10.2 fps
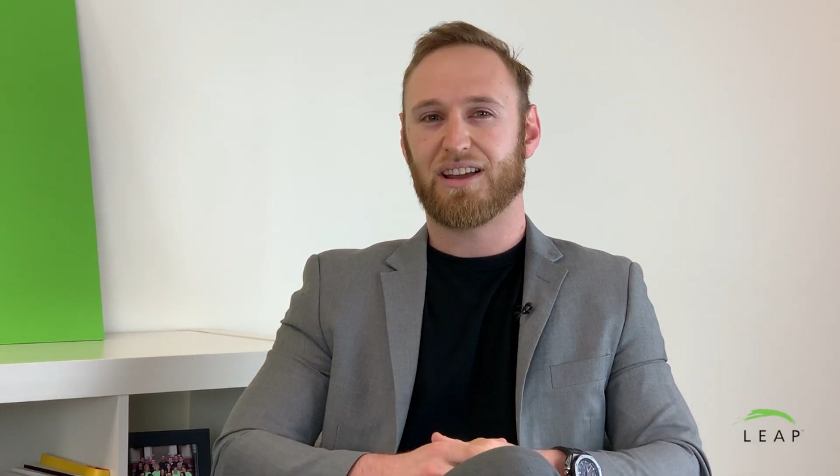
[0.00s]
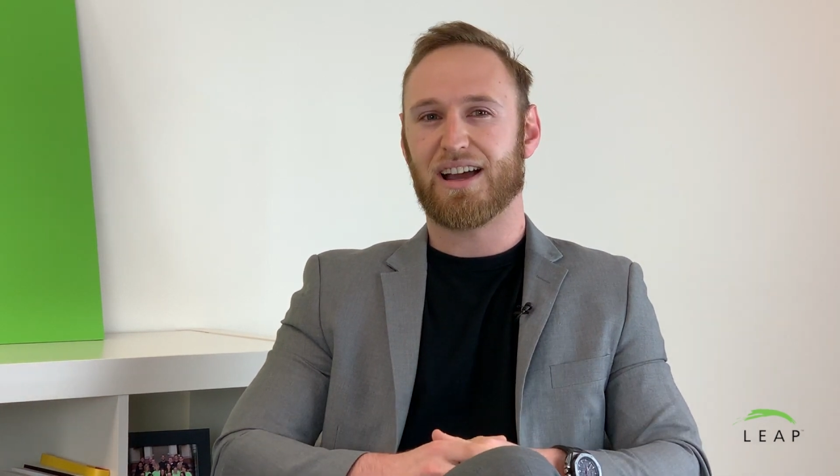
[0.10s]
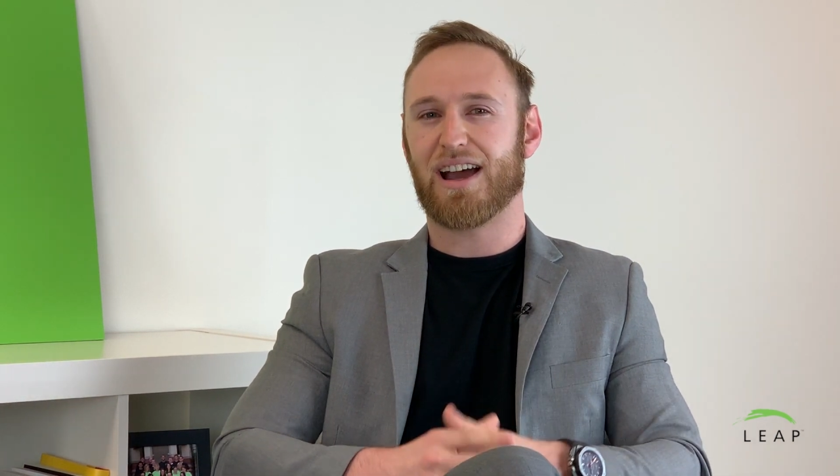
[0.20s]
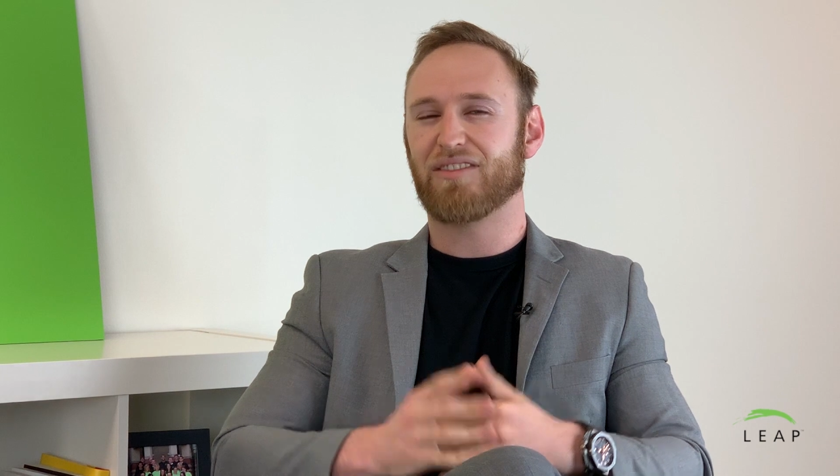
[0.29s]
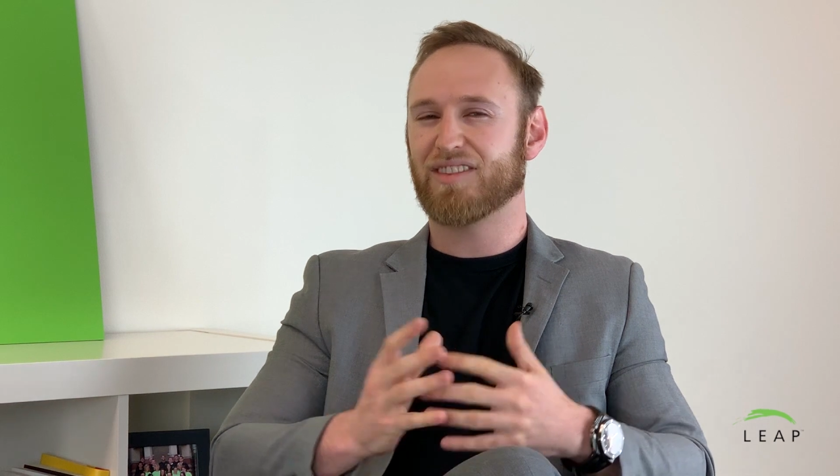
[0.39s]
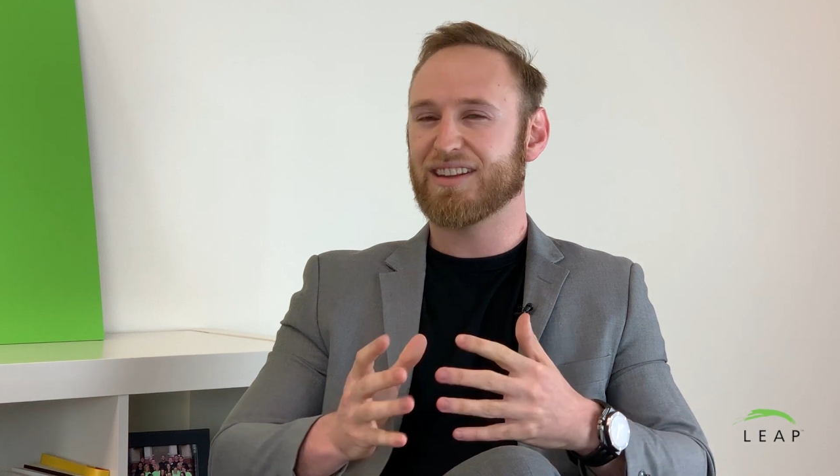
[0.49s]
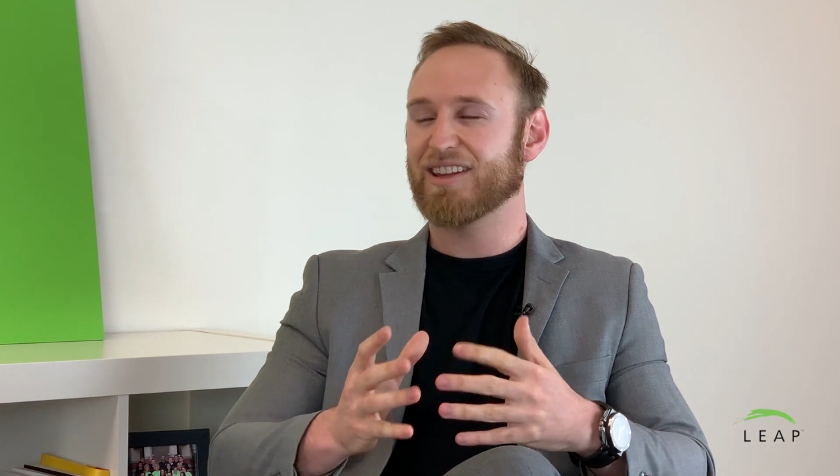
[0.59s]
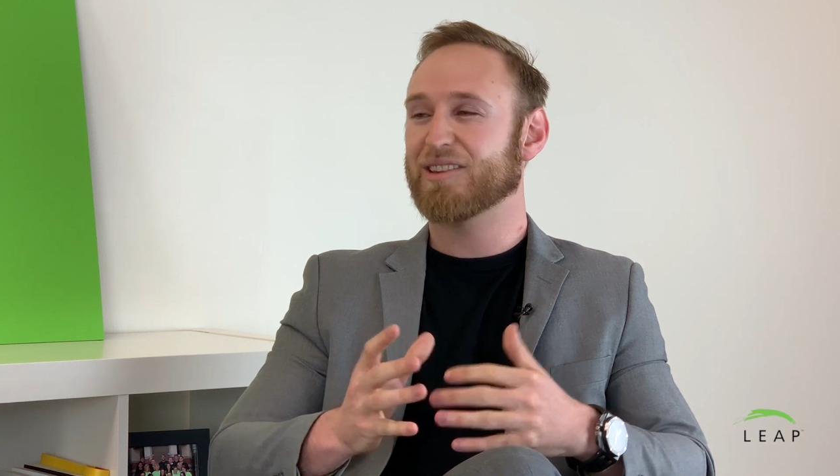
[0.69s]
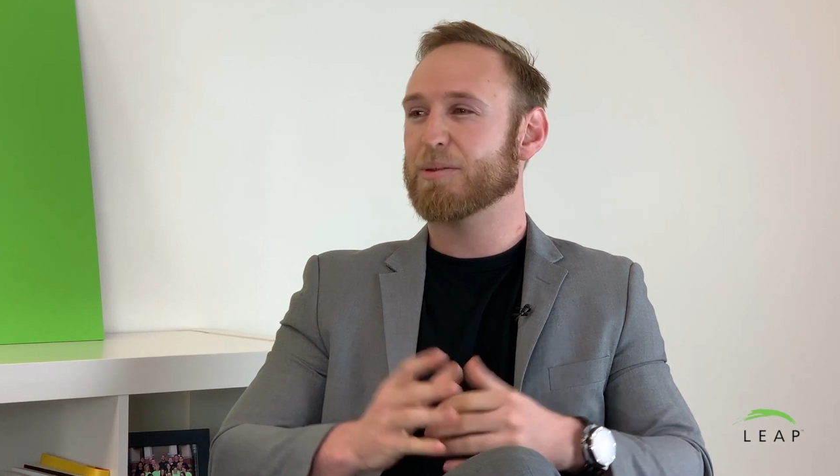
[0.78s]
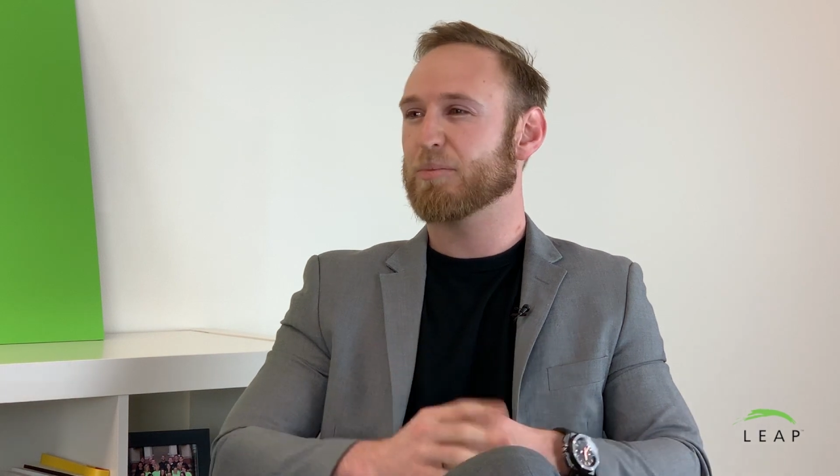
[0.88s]
I've seen
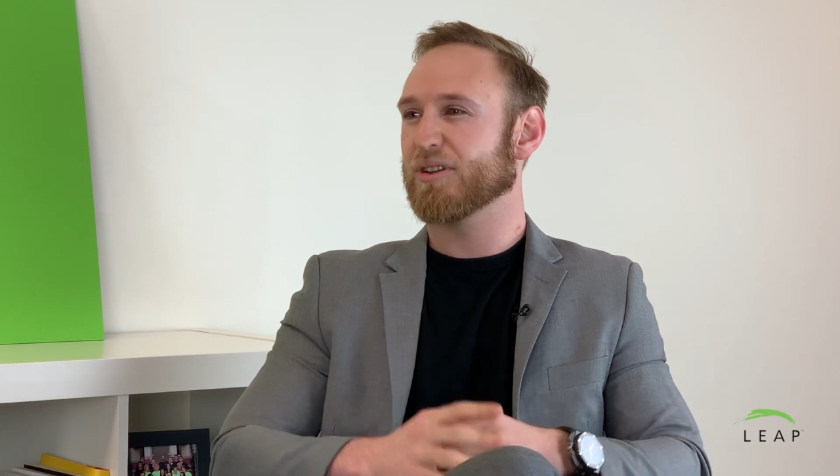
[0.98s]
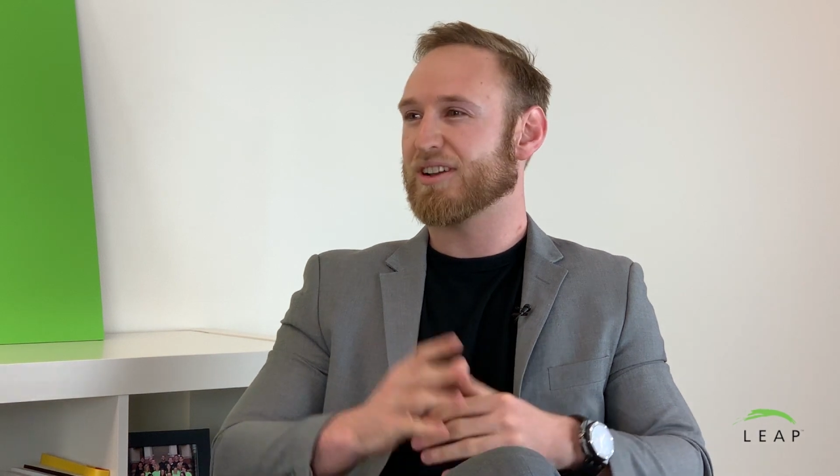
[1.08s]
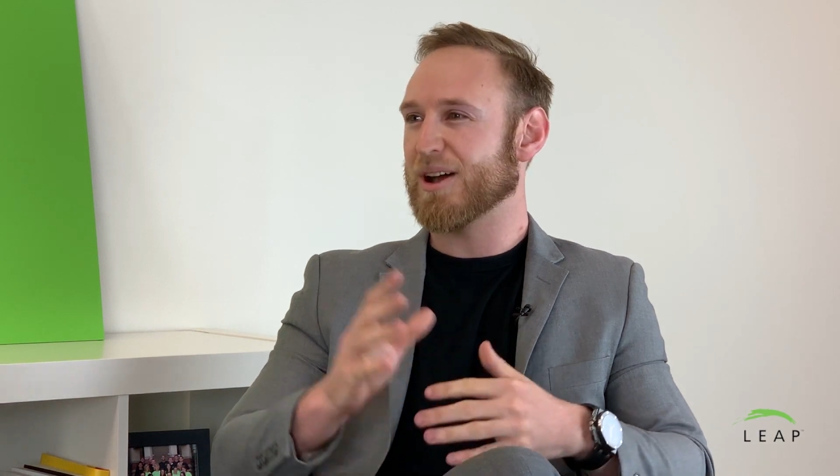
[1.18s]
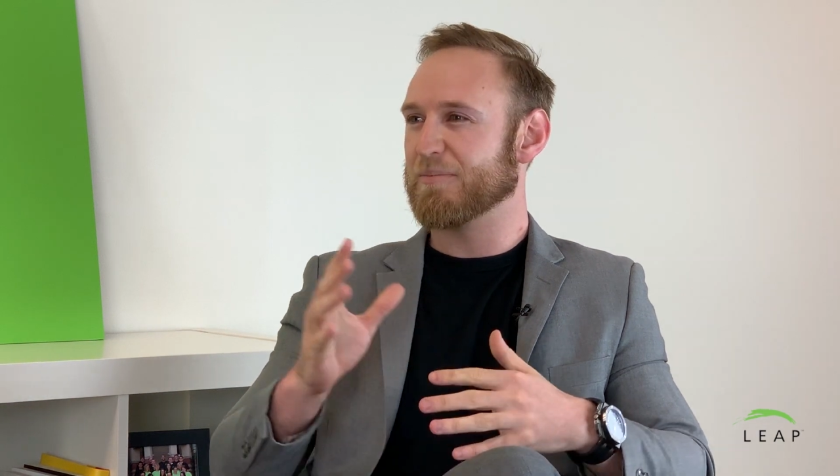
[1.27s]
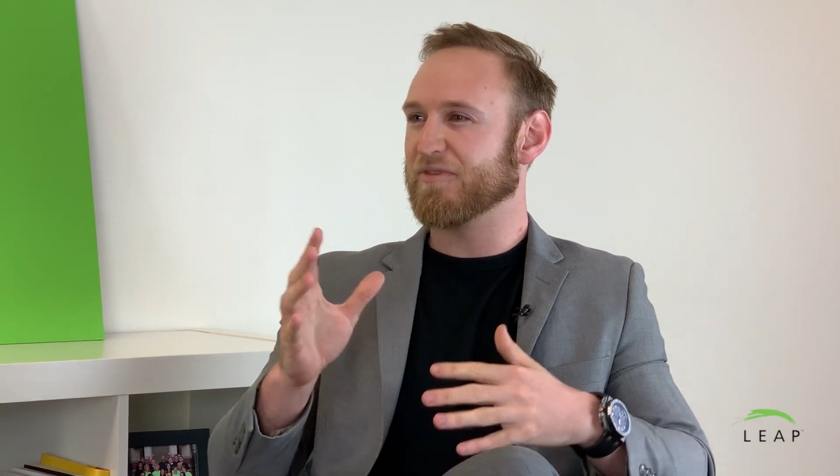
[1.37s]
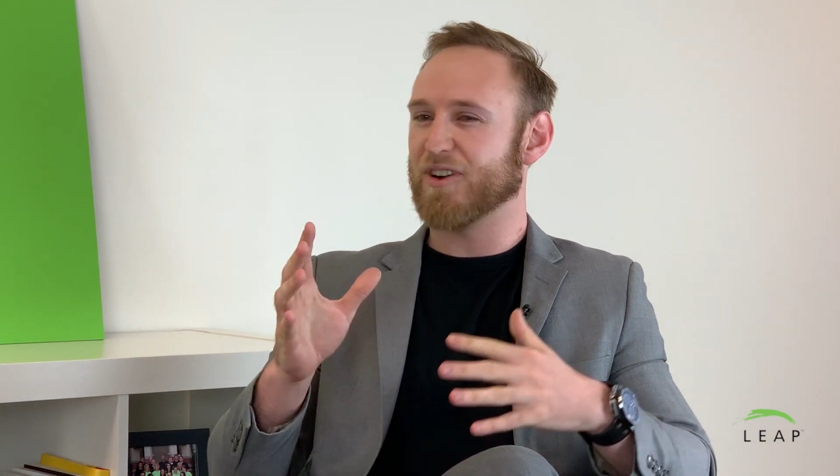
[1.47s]
these people come